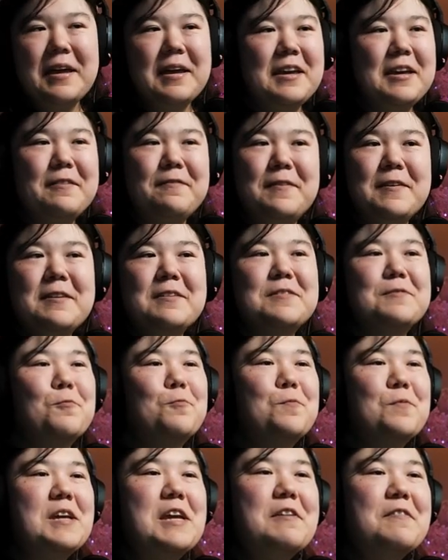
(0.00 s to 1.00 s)

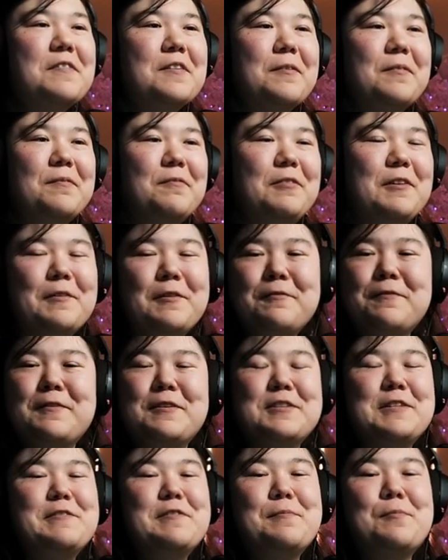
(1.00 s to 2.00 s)
Viren
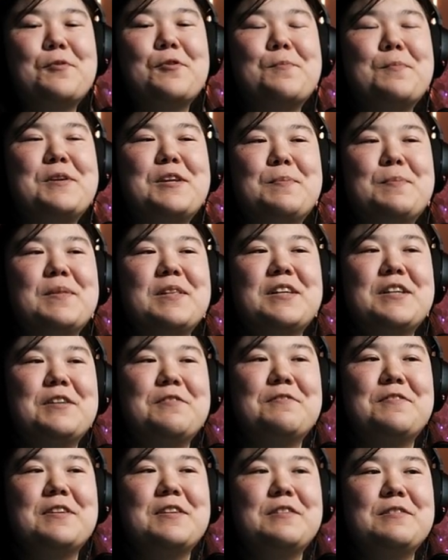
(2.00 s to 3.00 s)
feels even more
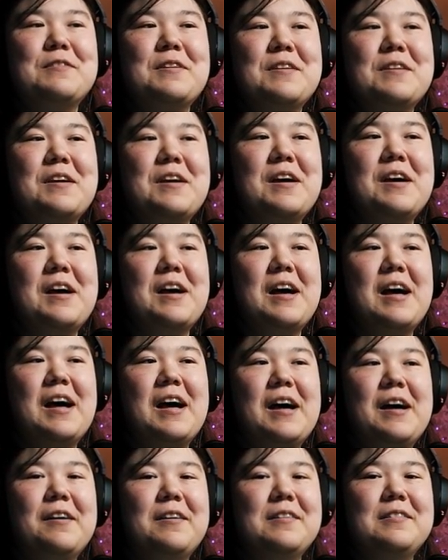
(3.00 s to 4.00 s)
manipulative than
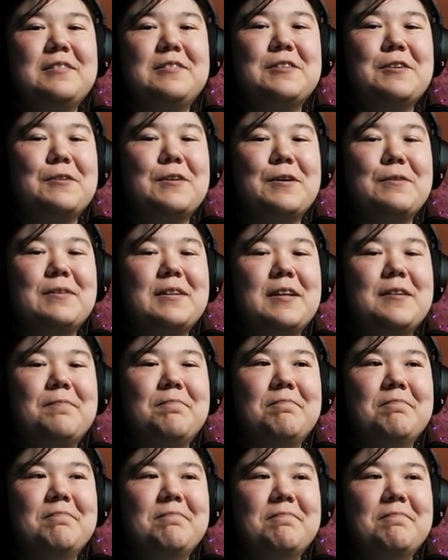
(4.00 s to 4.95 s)
Soko did.